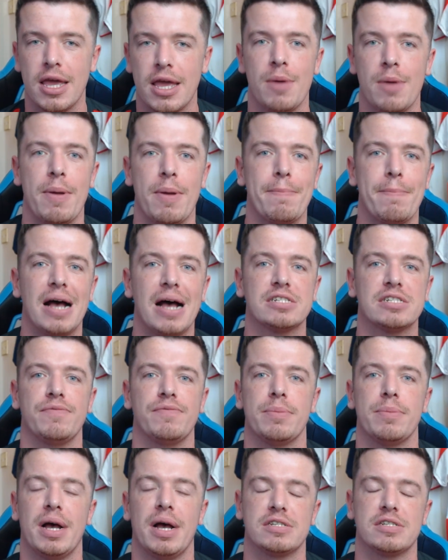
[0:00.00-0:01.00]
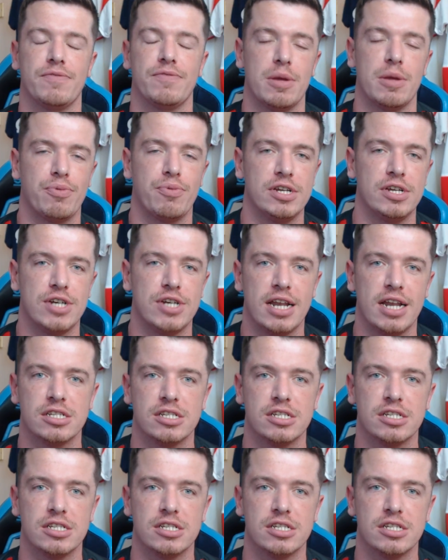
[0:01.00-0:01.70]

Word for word: It'd be massively, massively appreciated.